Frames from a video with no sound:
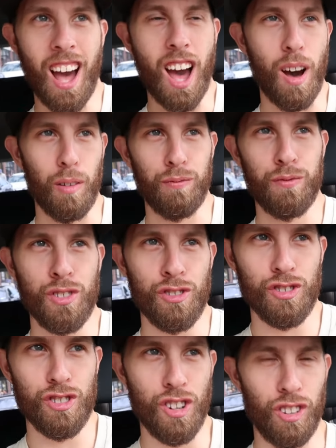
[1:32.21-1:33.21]
I
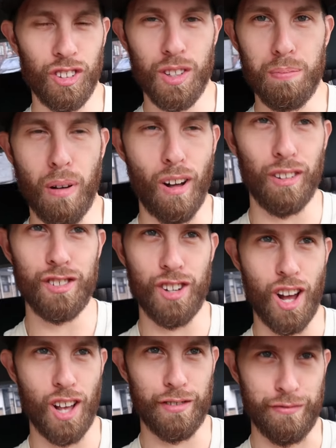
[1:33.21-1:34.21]
sincerely
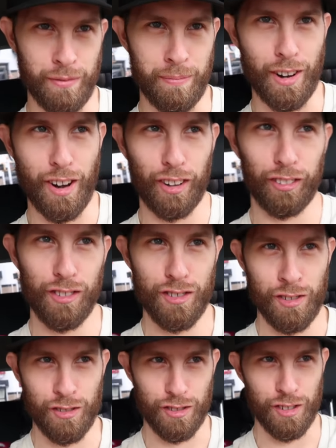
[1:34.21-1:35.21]
apologize for my
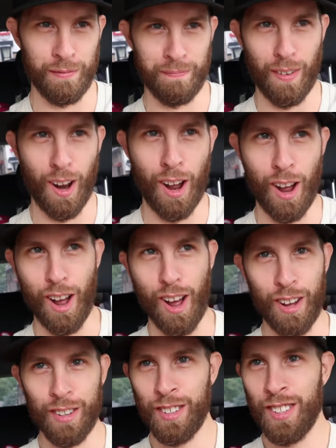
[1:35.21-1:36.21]
negligence and
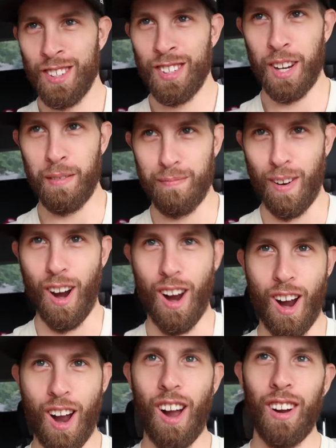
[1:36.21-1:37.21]
my, in
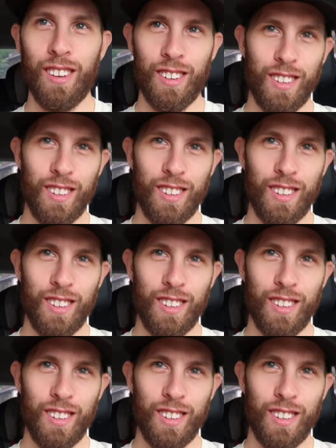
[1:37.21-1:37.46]
my,